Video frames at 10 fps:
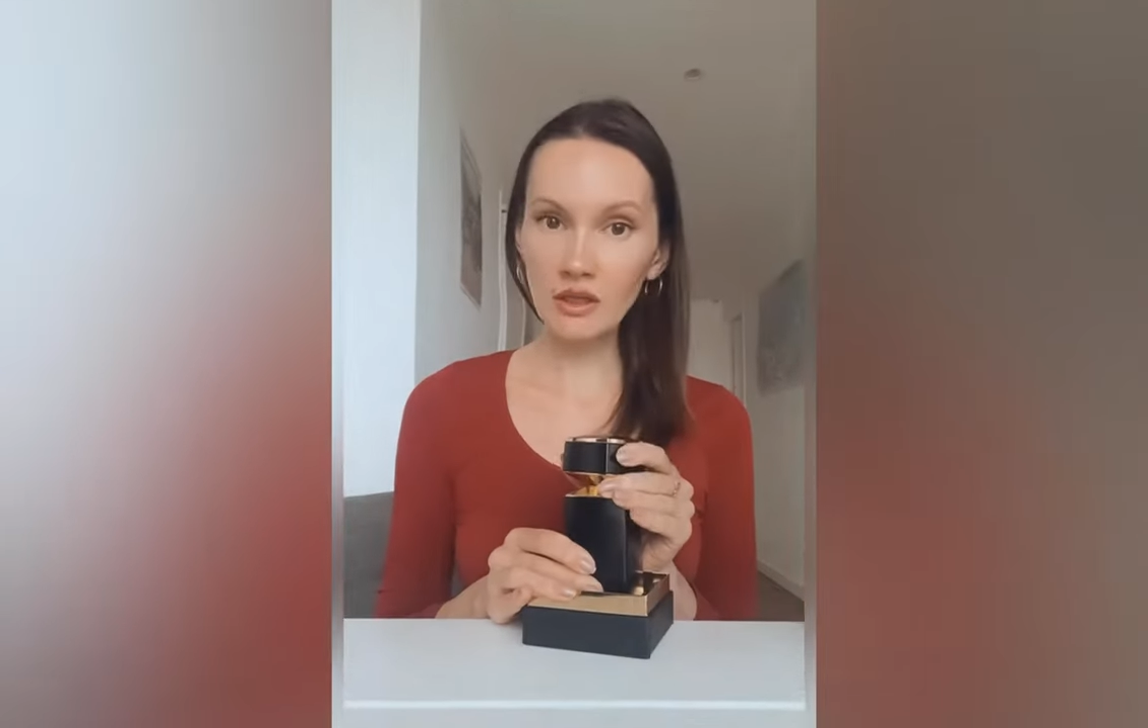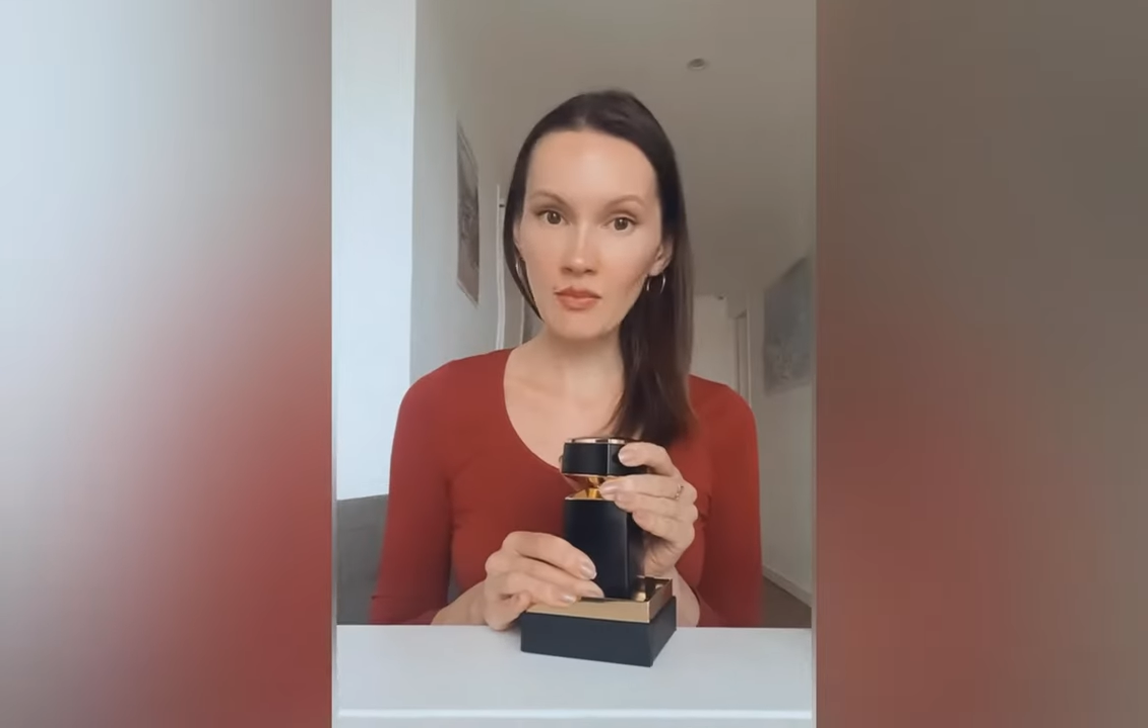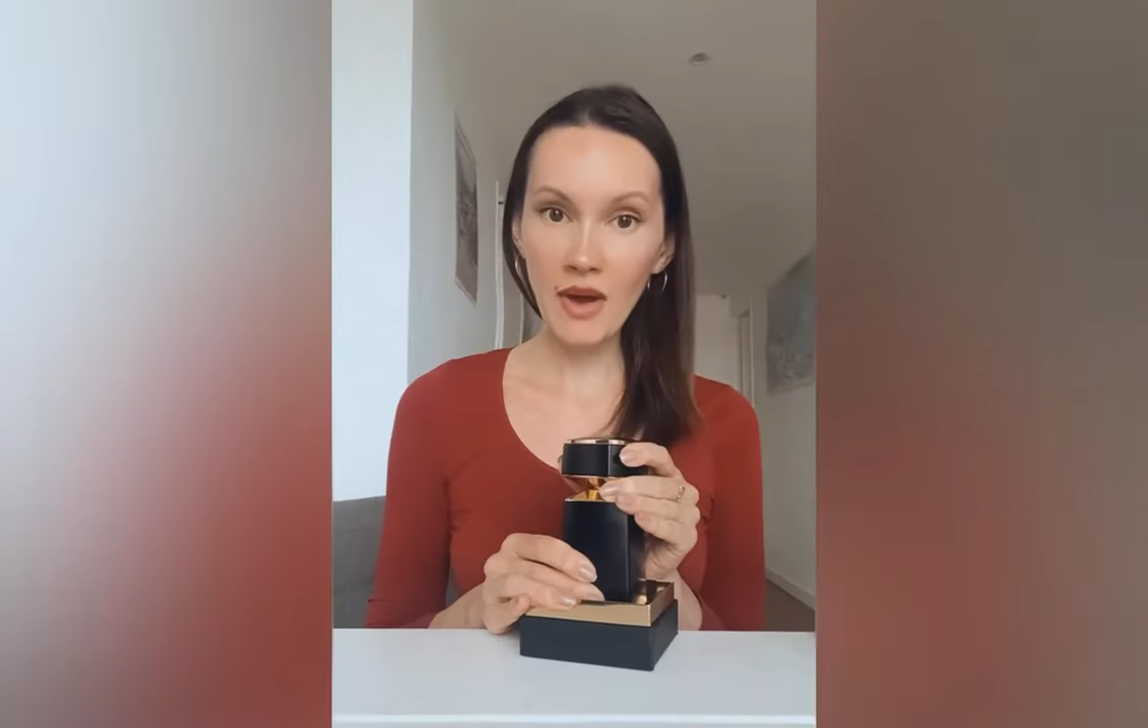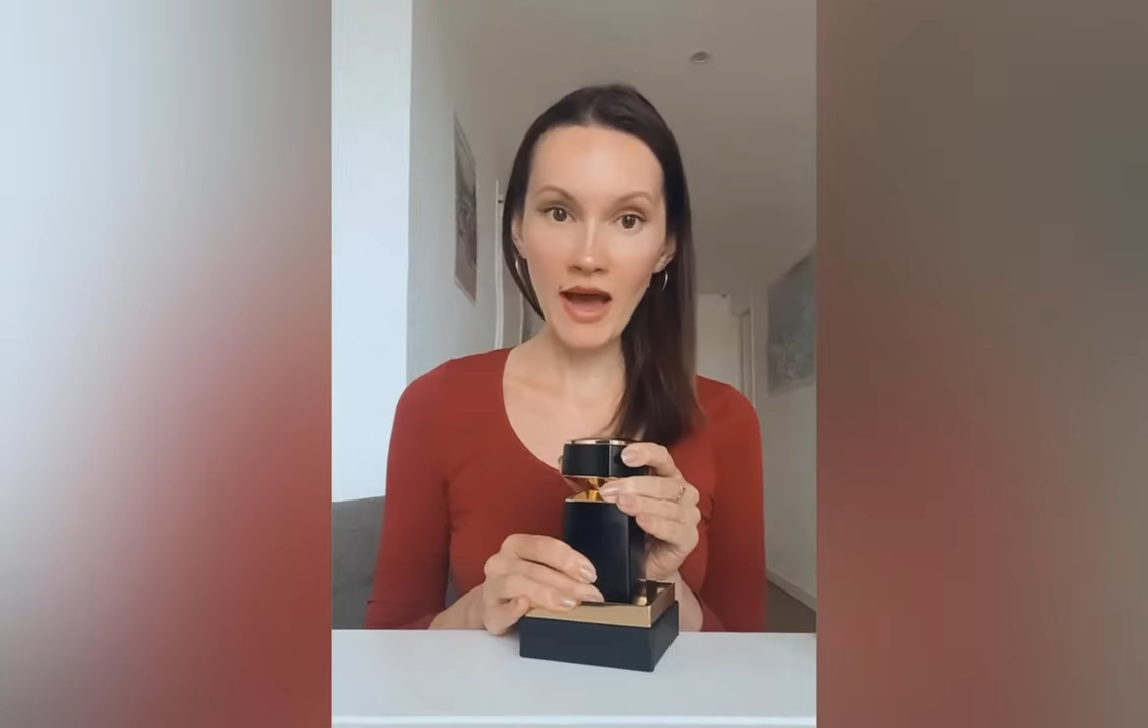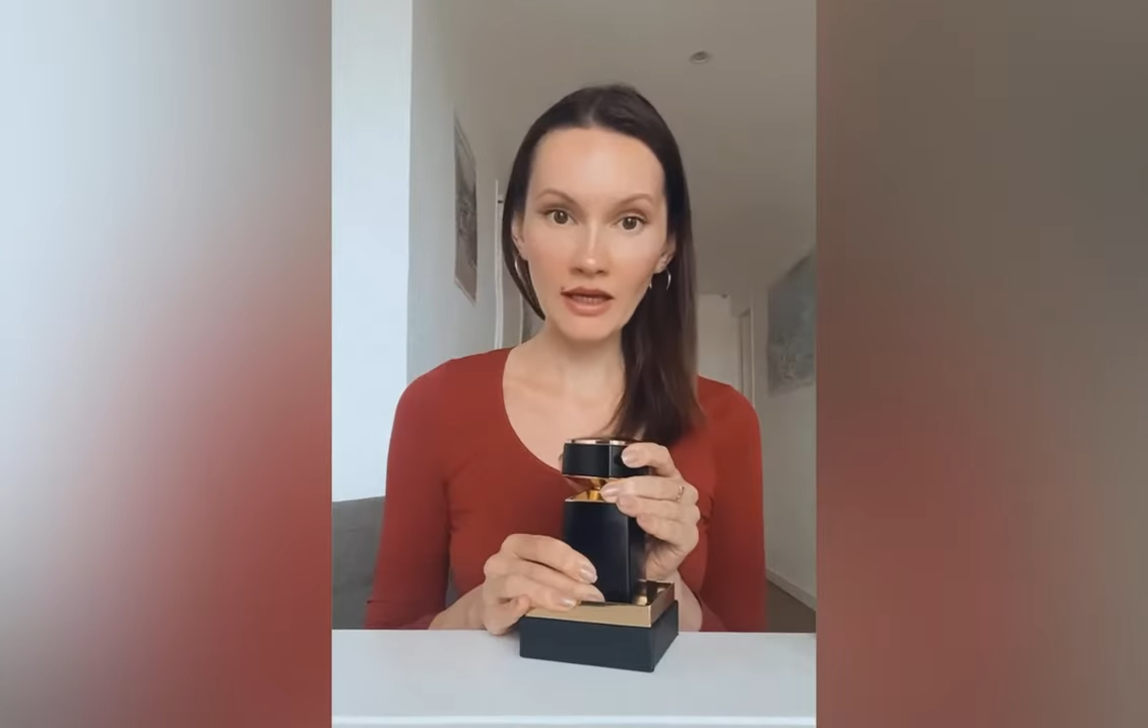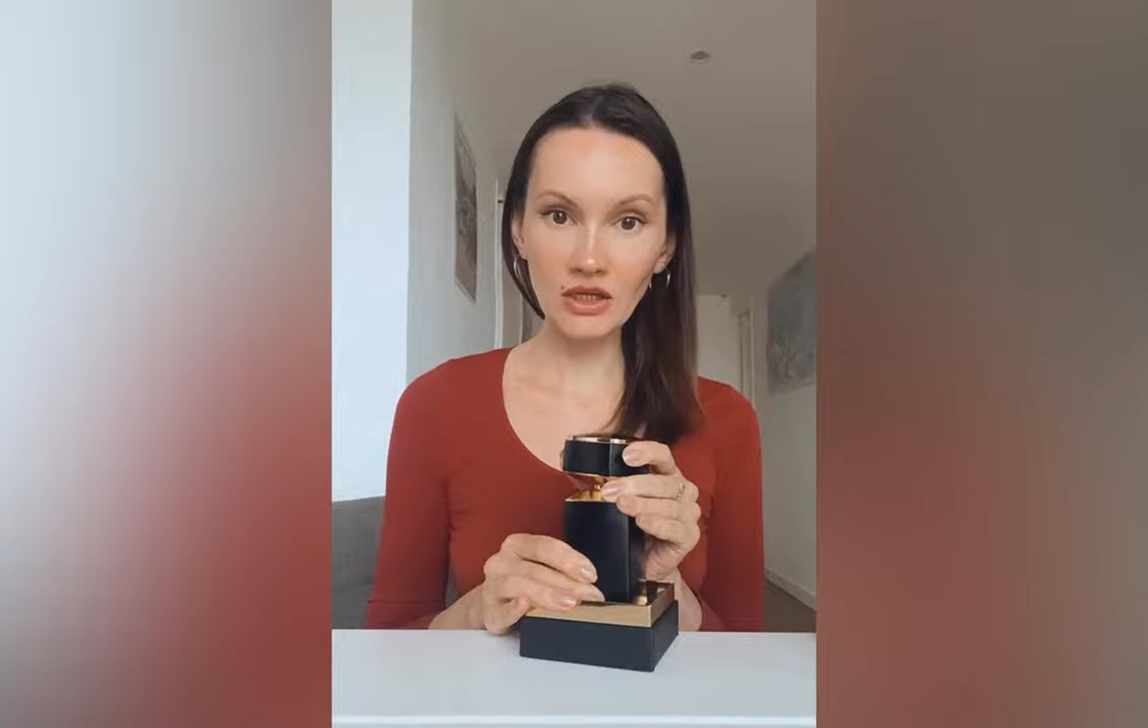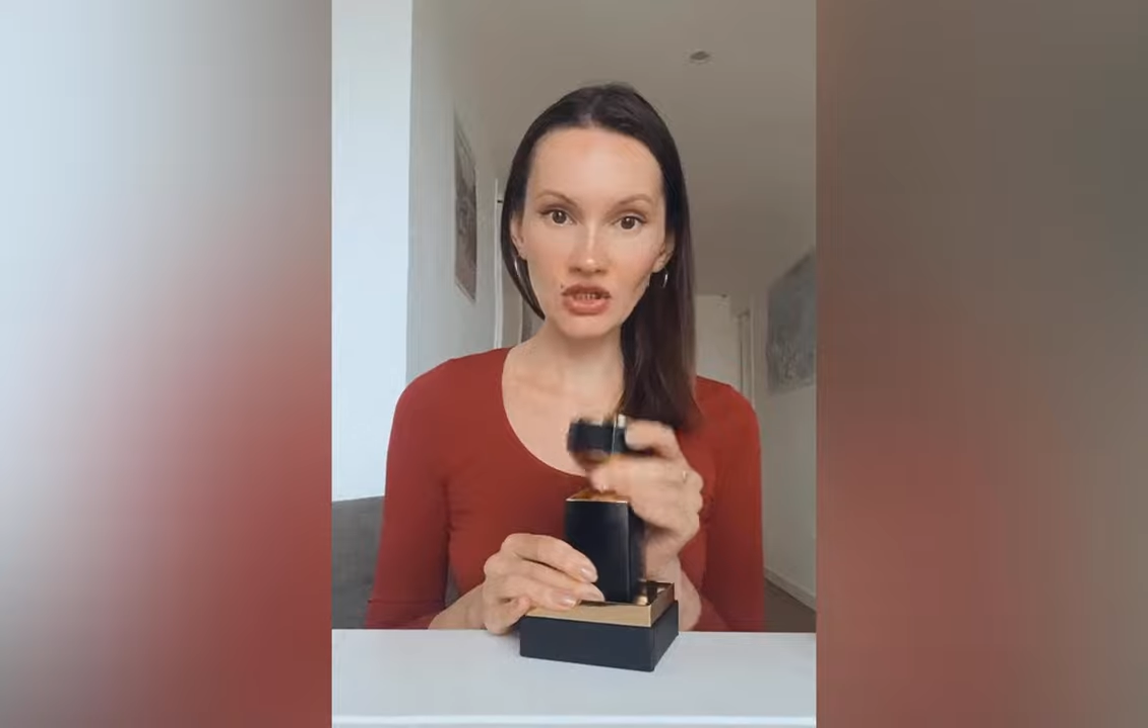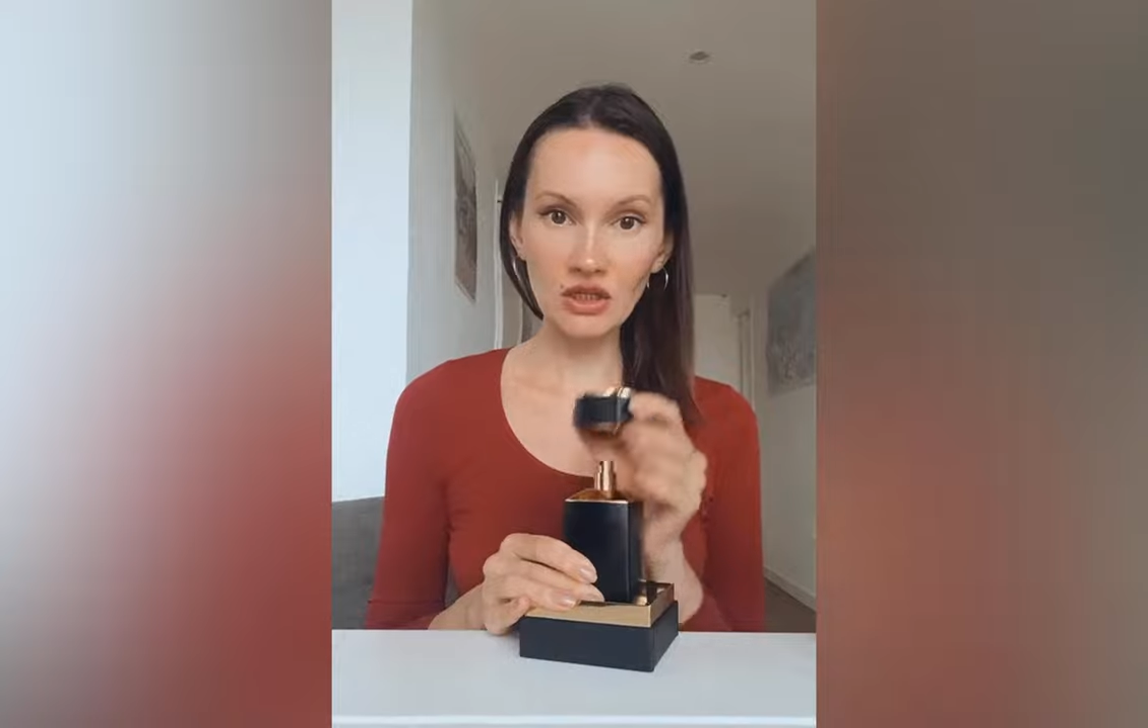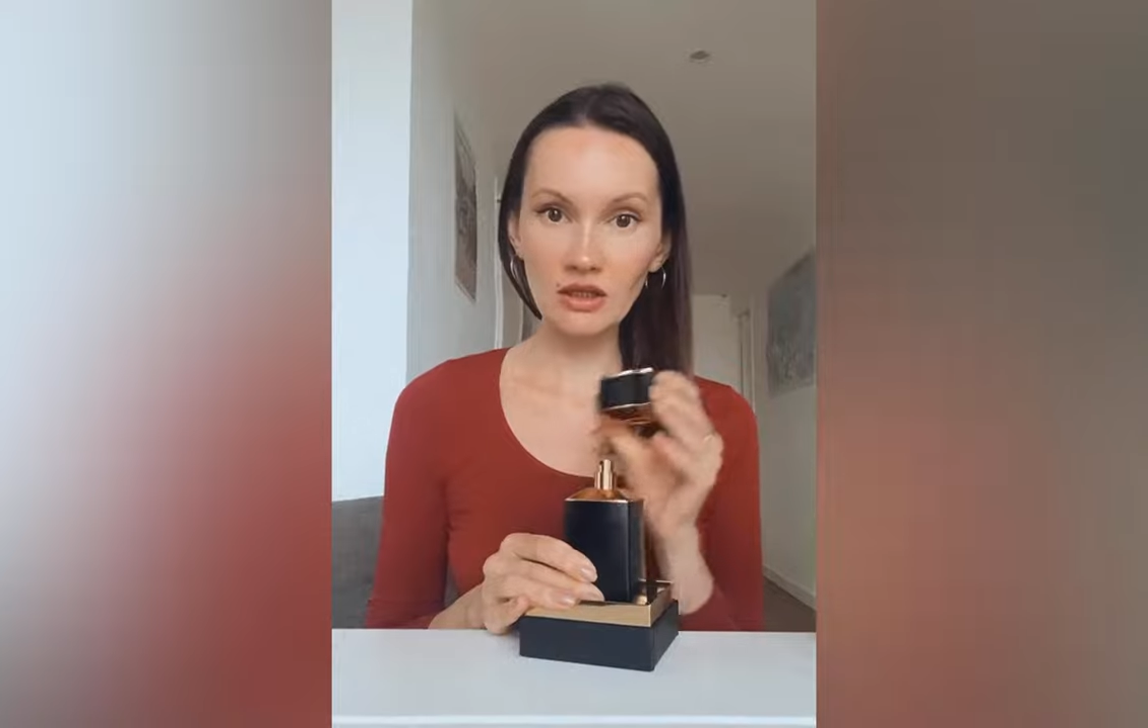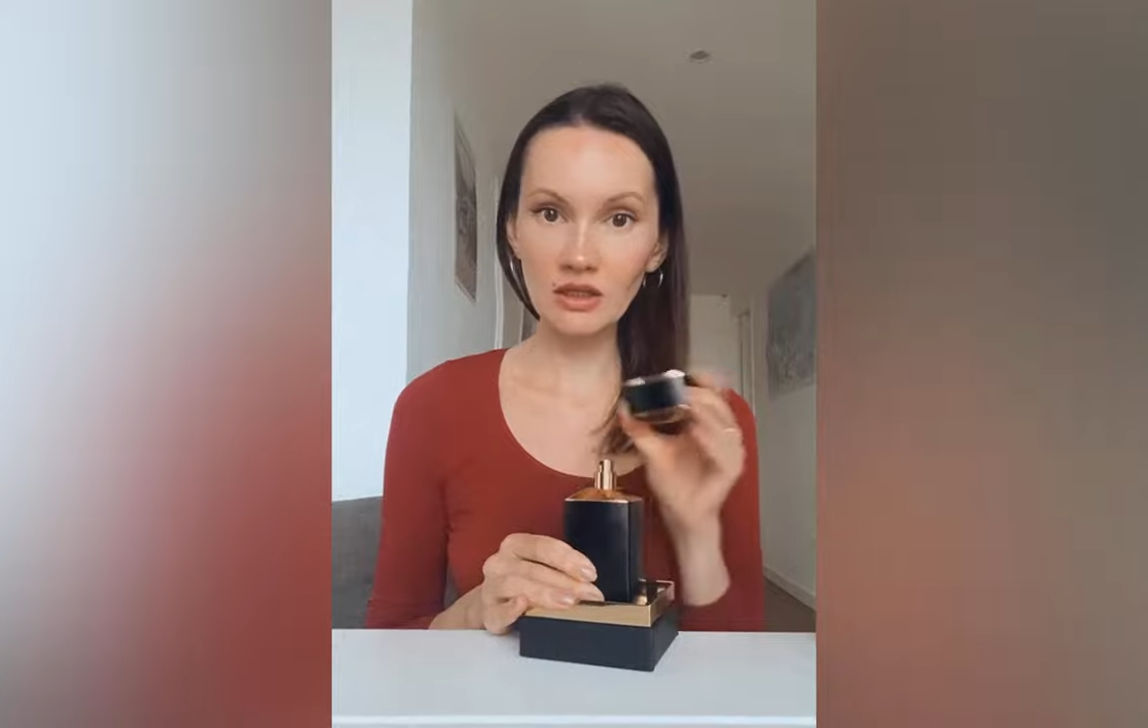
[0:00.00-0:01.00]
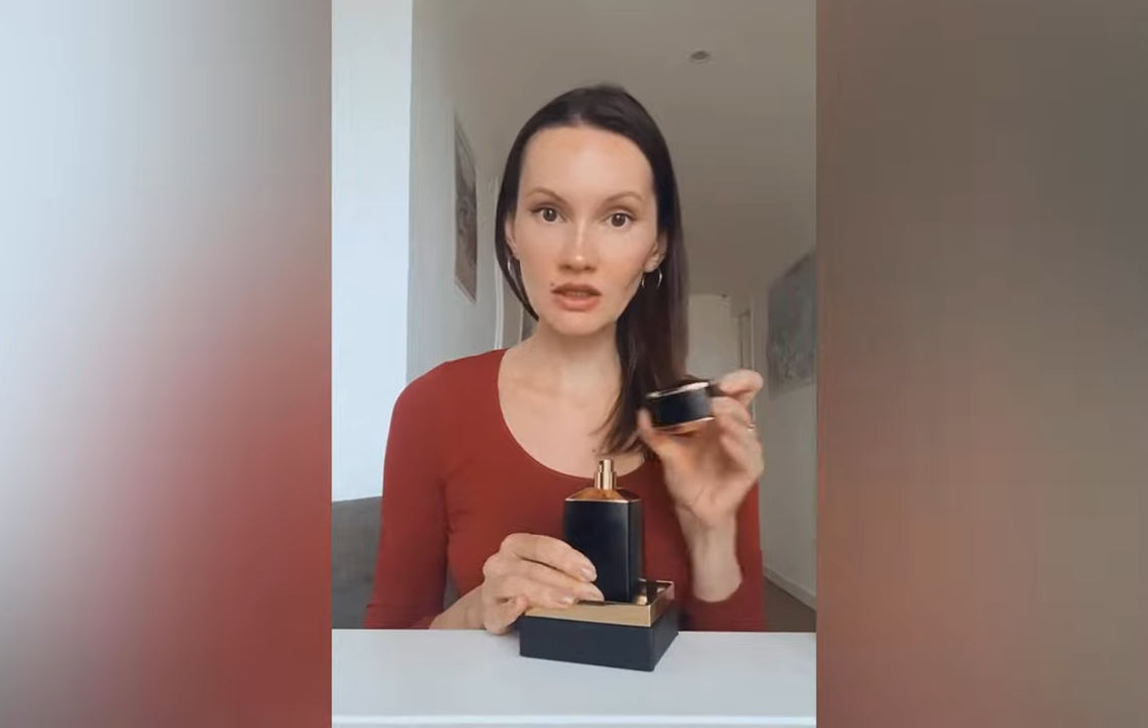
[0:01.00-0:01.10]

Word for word: packaging that is